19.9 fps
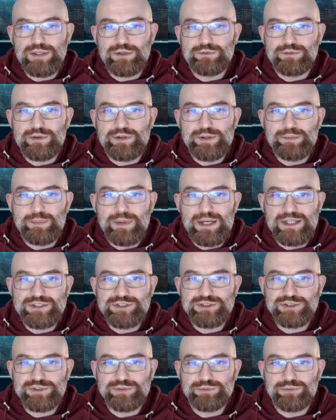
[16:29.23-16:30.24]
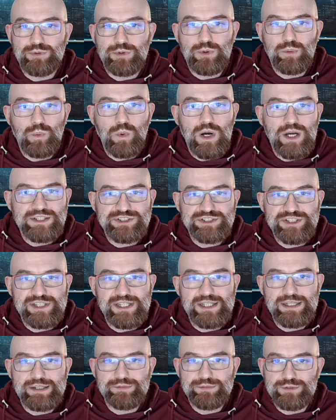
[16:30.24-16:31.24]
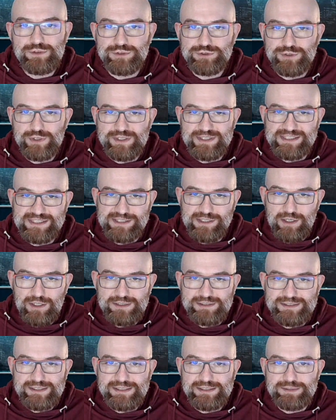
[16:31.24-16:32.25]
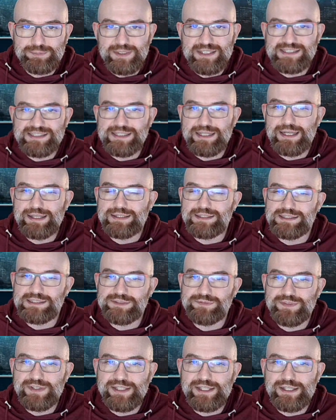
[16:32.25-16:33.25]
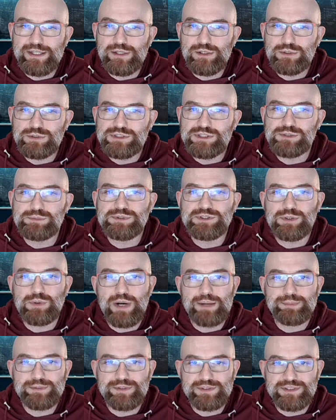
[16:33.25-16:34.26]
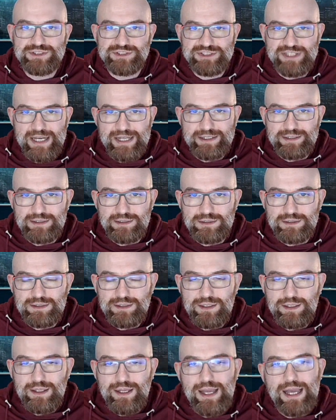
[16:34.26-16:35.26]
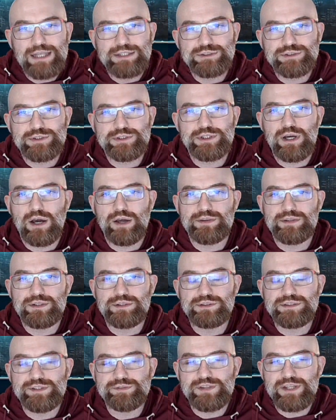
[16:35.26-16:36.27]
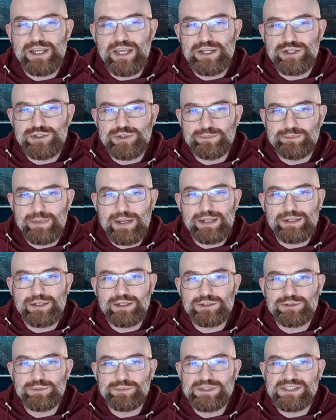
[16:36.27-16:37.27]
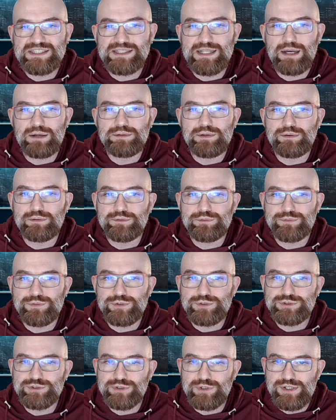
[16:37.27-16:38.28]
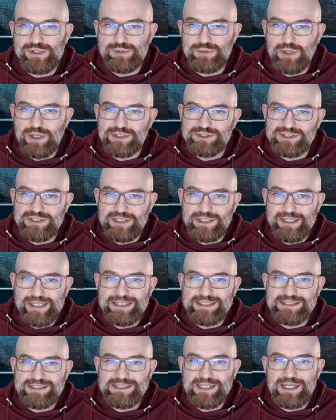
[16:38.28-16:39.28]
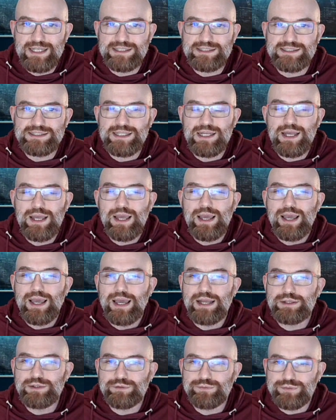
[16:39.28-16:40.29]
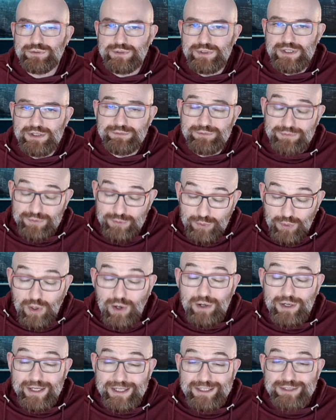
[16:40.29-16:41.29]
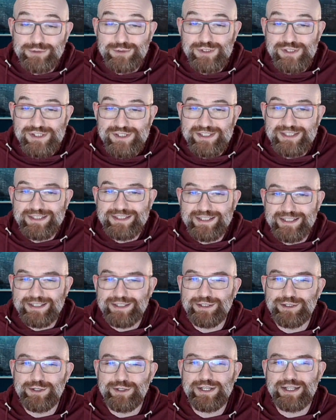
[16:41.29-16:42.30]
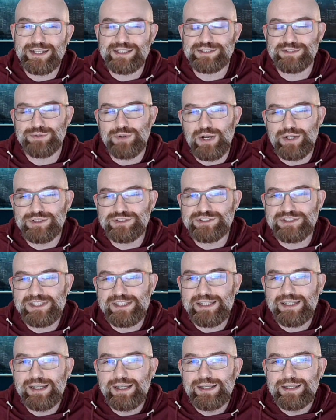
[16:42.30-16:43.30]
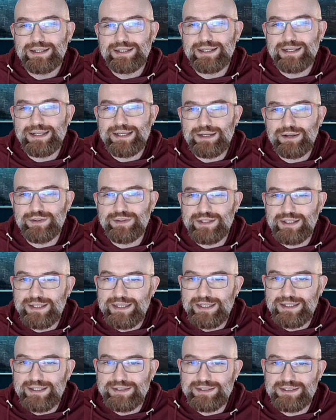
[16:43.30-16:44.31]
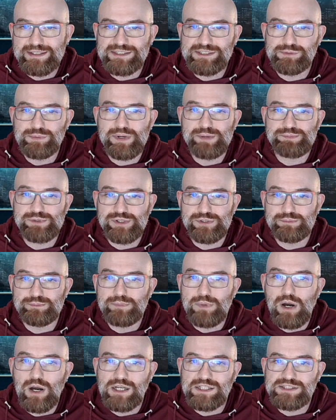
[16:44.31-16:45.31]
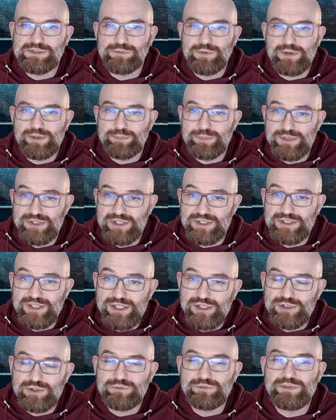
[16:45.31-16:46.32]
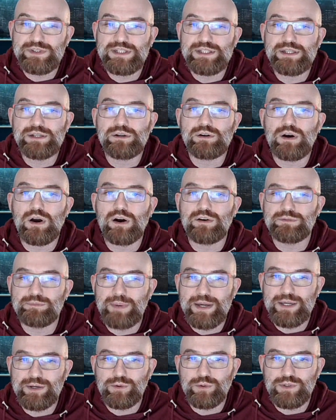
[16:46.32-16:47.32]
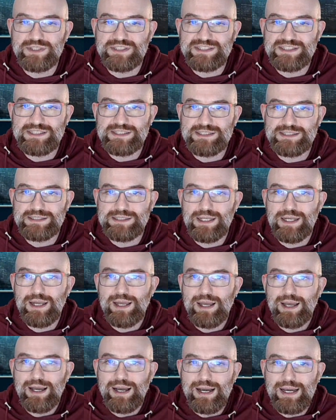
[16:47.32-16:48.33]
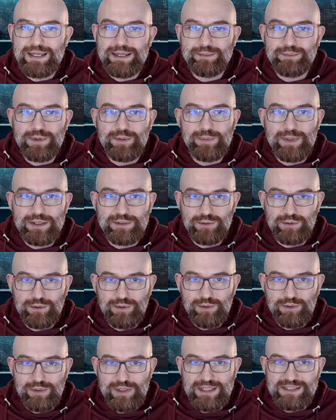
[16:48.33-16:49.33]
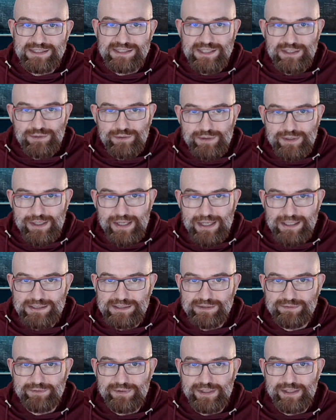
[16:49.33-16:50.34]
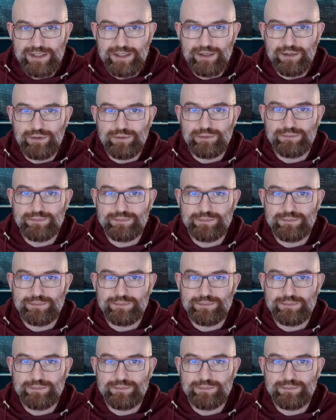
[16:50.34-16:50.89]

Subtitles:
you very much for watching. If you enjoyed this content, please like this video, subscribe to the channel, and turn on the notification bell not to miss out on future astrological insights. And if you are interested in learning astrology, click on the link in the description box for the presentation video of my courses. I am Roberto Corona. See you in the next video.